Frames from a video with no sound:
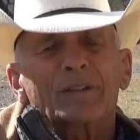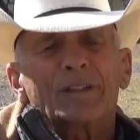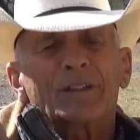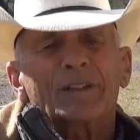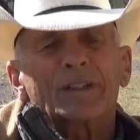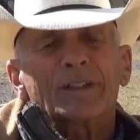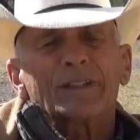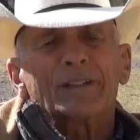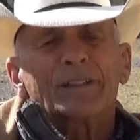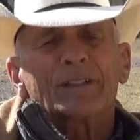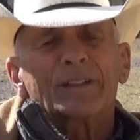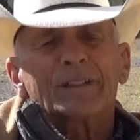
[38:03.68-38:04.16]

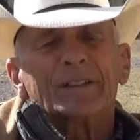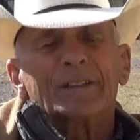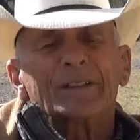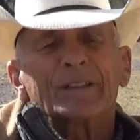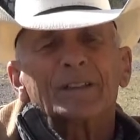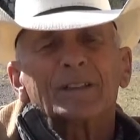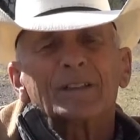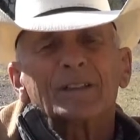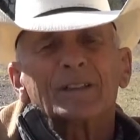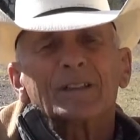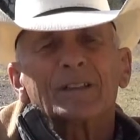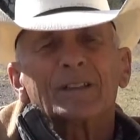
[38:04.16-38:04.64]
a
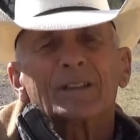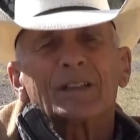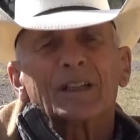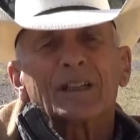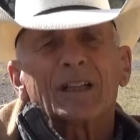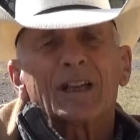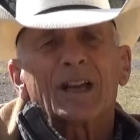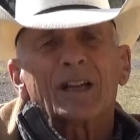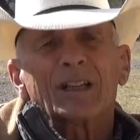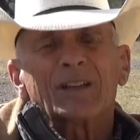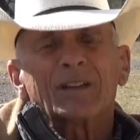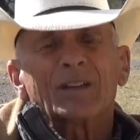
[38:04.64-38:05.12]

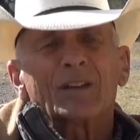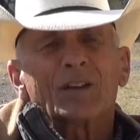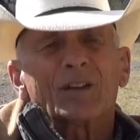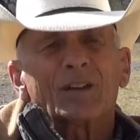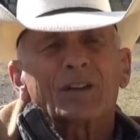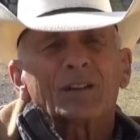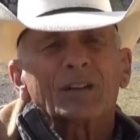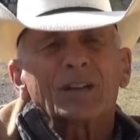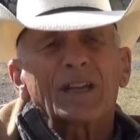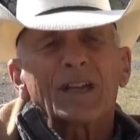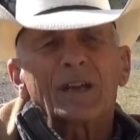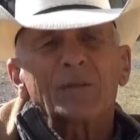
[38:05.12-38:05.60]
hot
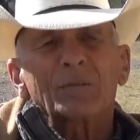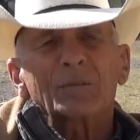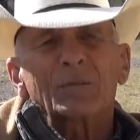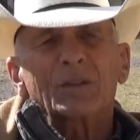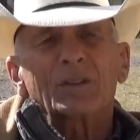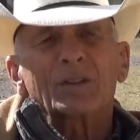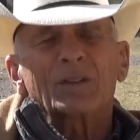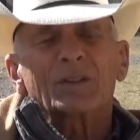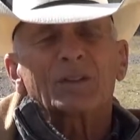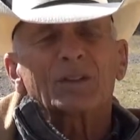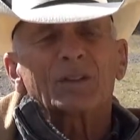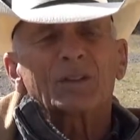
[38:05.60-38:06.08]
dog, a
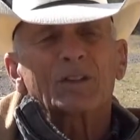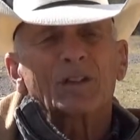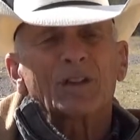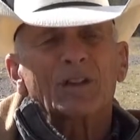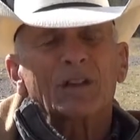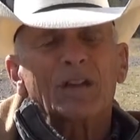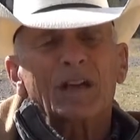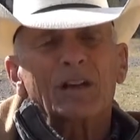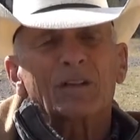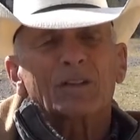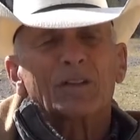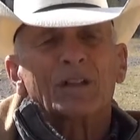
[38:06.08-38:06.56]
hamburger
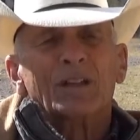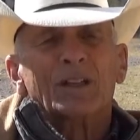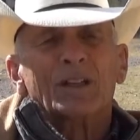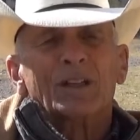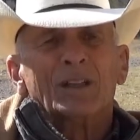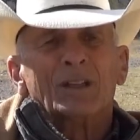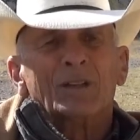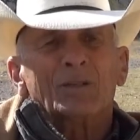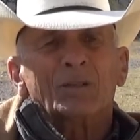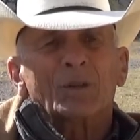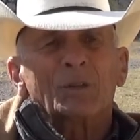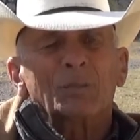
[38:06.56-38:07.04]
cookout.
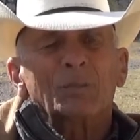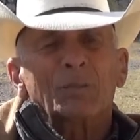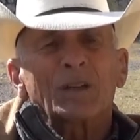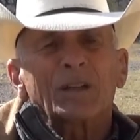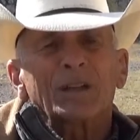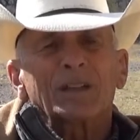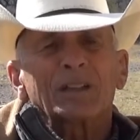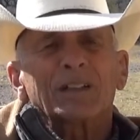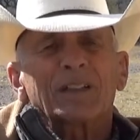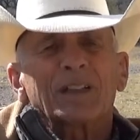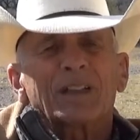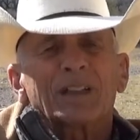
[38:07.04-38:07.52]
We
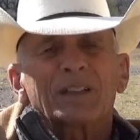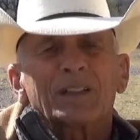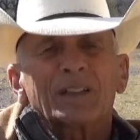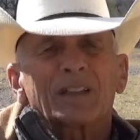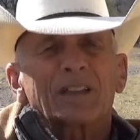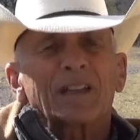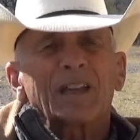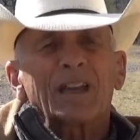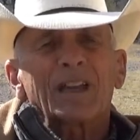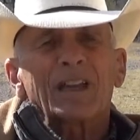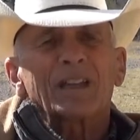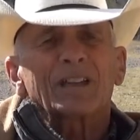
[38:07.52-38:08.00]
played kick
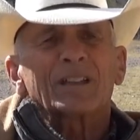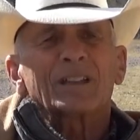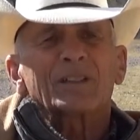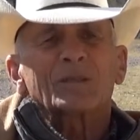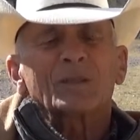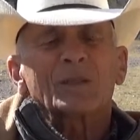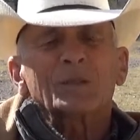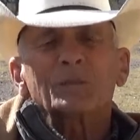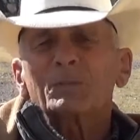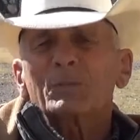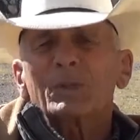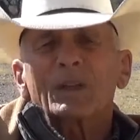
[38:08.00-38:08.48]
the can,
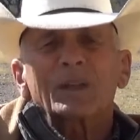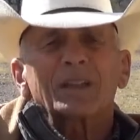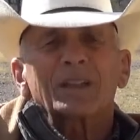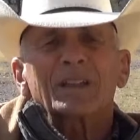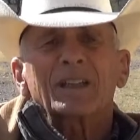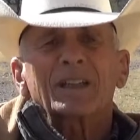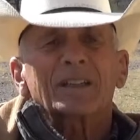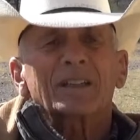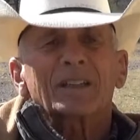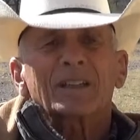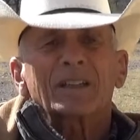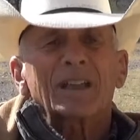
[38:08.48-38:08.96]
and we'd play
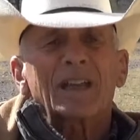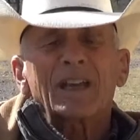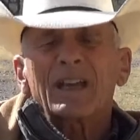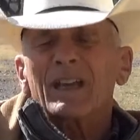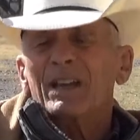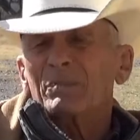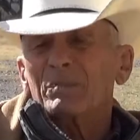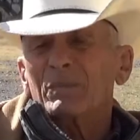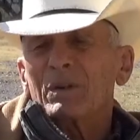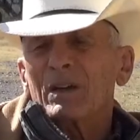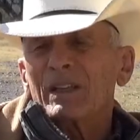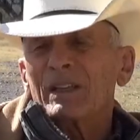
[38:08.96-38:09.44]
kick the
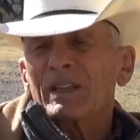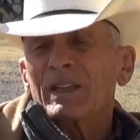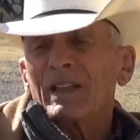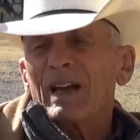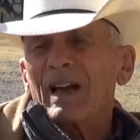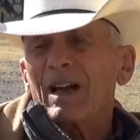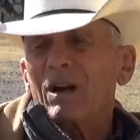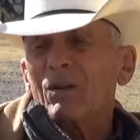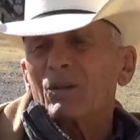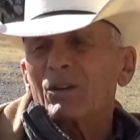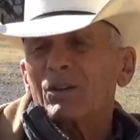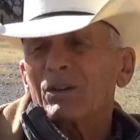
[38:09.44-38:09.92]
can by the
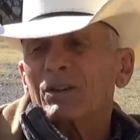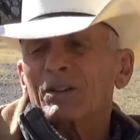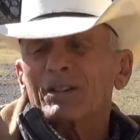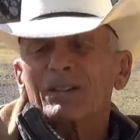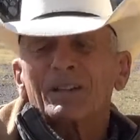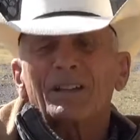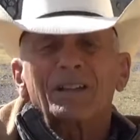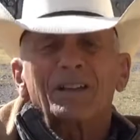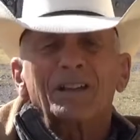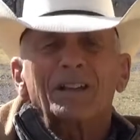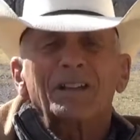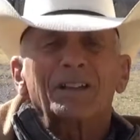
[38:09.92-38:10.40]
hour.
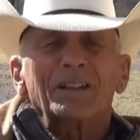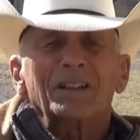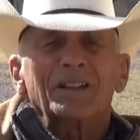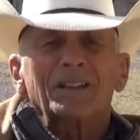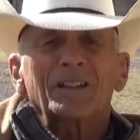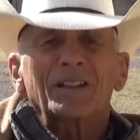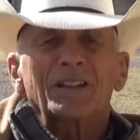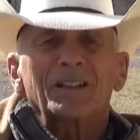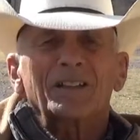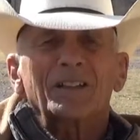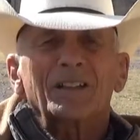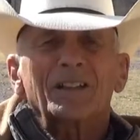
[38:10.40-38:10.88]

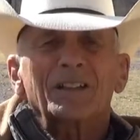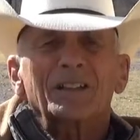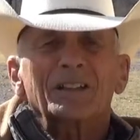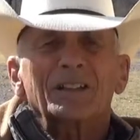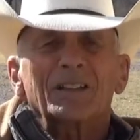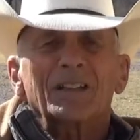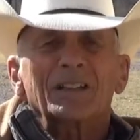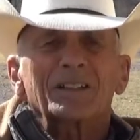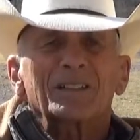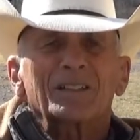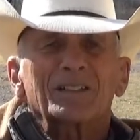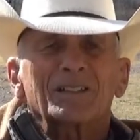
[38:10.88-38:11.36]
And I think
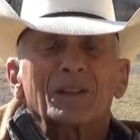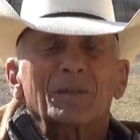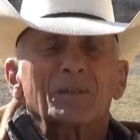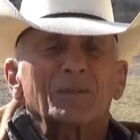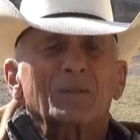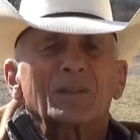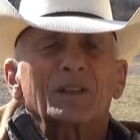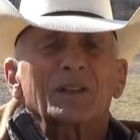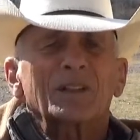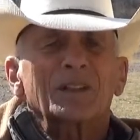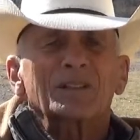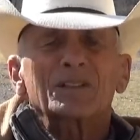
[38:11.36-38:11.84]
that's
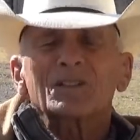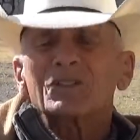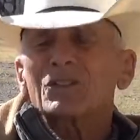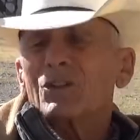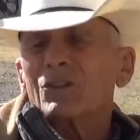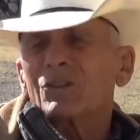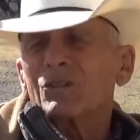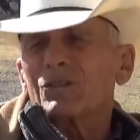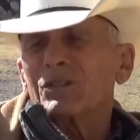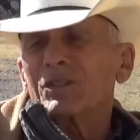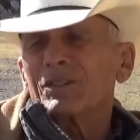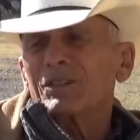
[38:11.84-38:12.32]
something kids
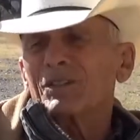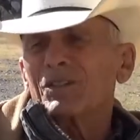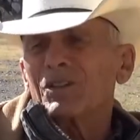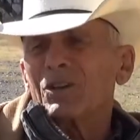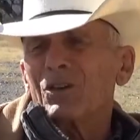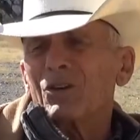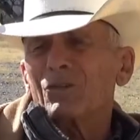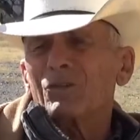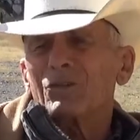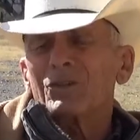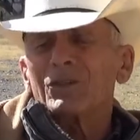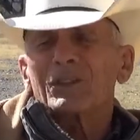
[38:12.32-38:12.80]
don't
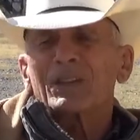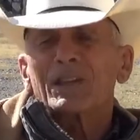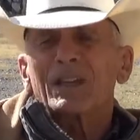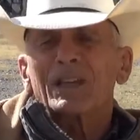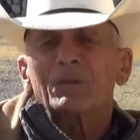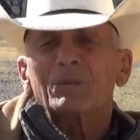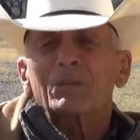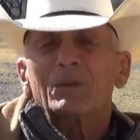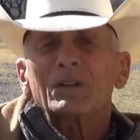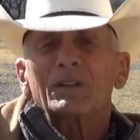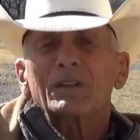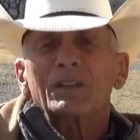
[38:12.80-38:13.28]
know
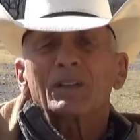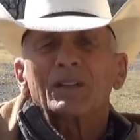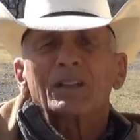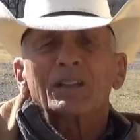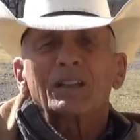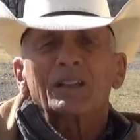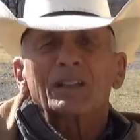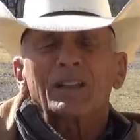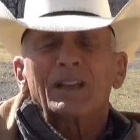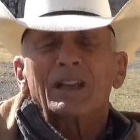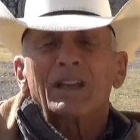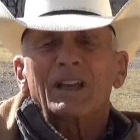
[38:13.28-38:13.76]
today, but
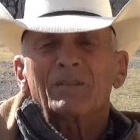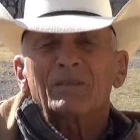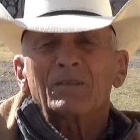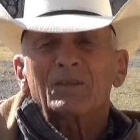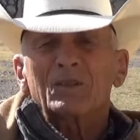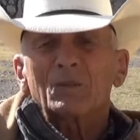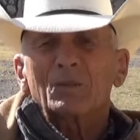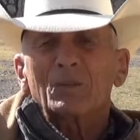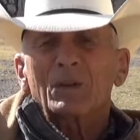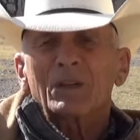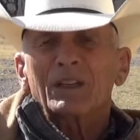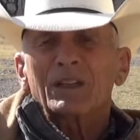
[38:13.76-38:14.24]
they have
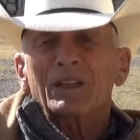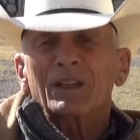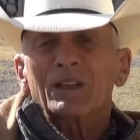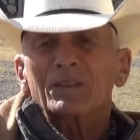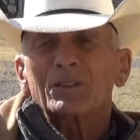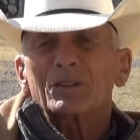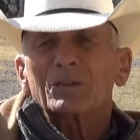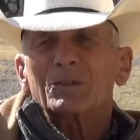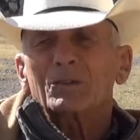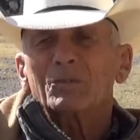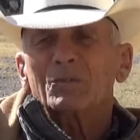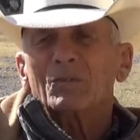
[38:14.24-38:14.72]
too many
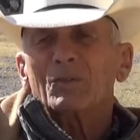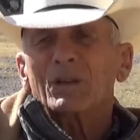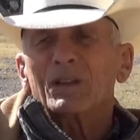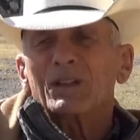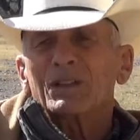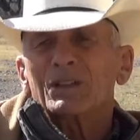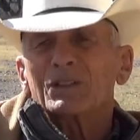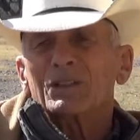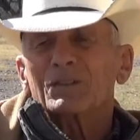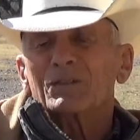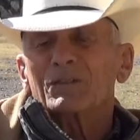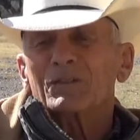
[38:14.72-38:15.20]
other
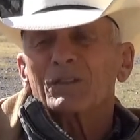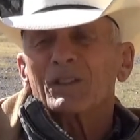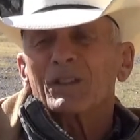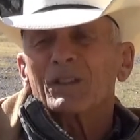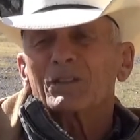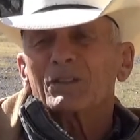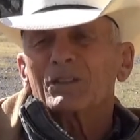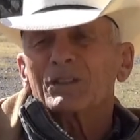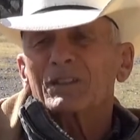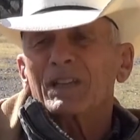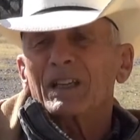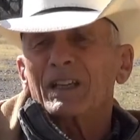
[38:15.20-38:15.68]
ways of
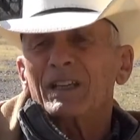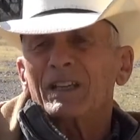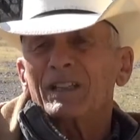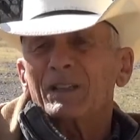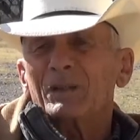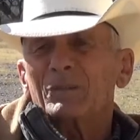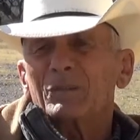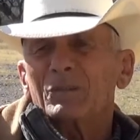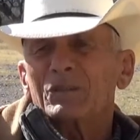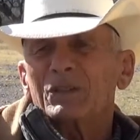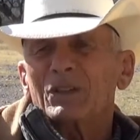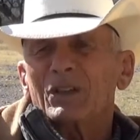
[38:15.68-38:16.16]

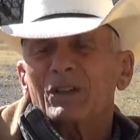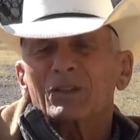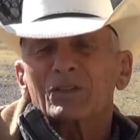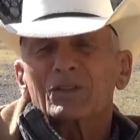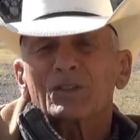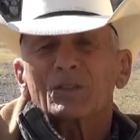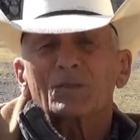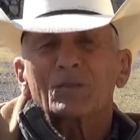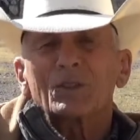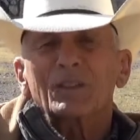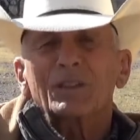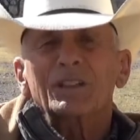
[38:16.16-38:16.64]
entertaining
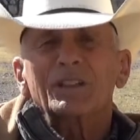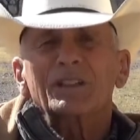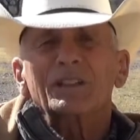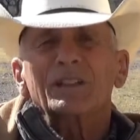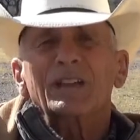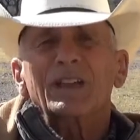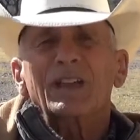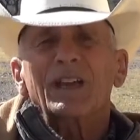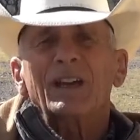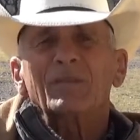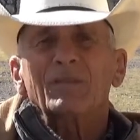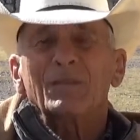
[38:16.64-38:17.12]
themselves that we
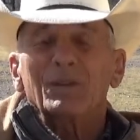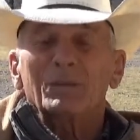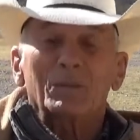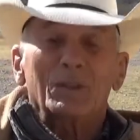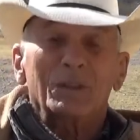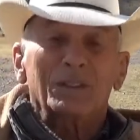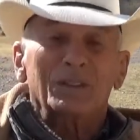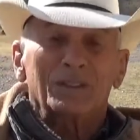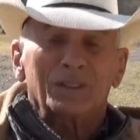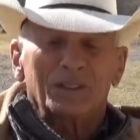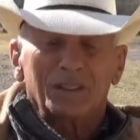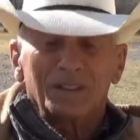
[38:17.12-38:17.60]
didn't have. I
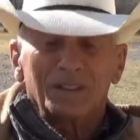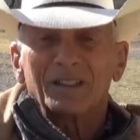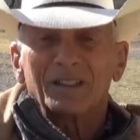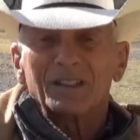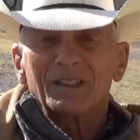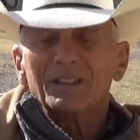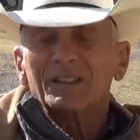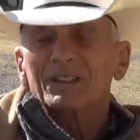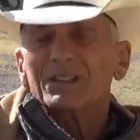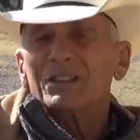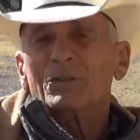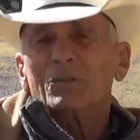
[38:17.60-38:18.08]
mean,
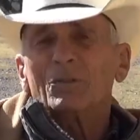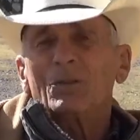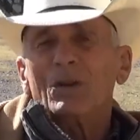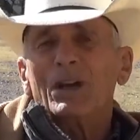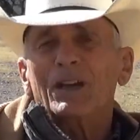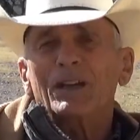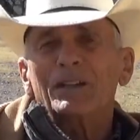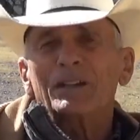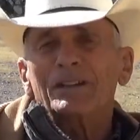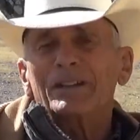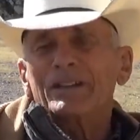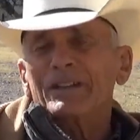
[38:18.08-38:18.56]
you
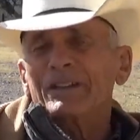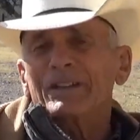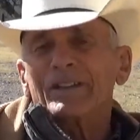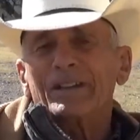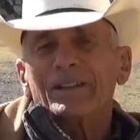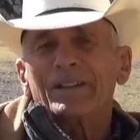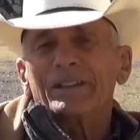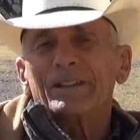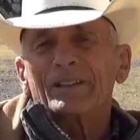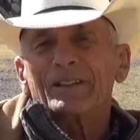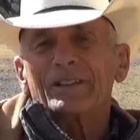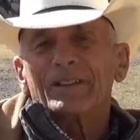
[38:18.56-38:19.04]
read
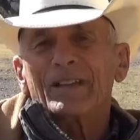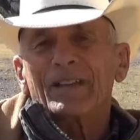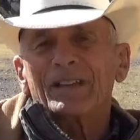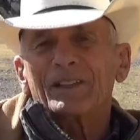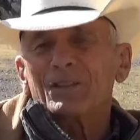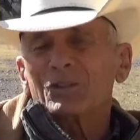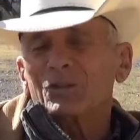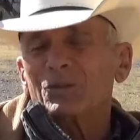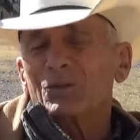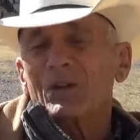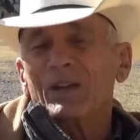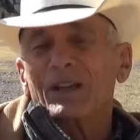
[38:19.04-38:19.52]
and the
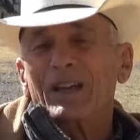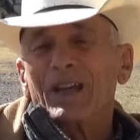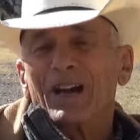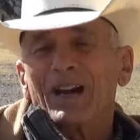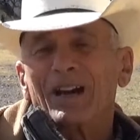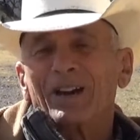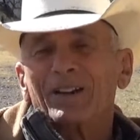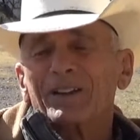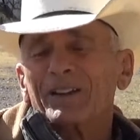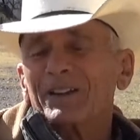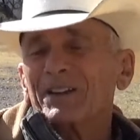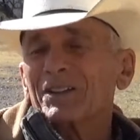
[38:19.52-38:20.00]
lights went
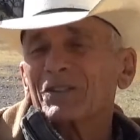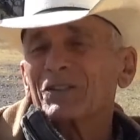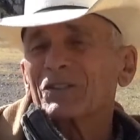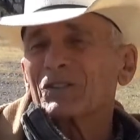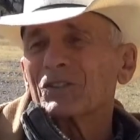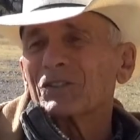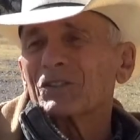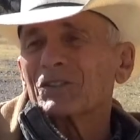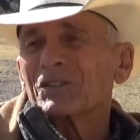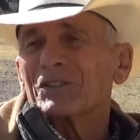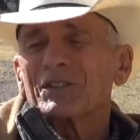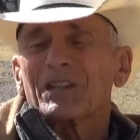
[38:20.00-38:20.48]
out at a
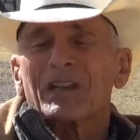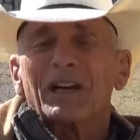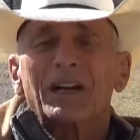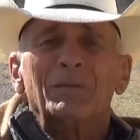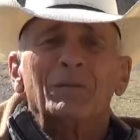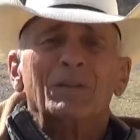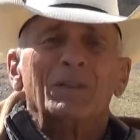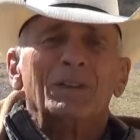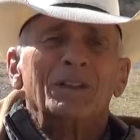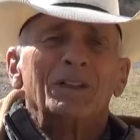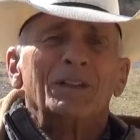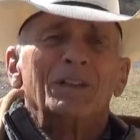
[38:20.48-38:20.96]
certain time.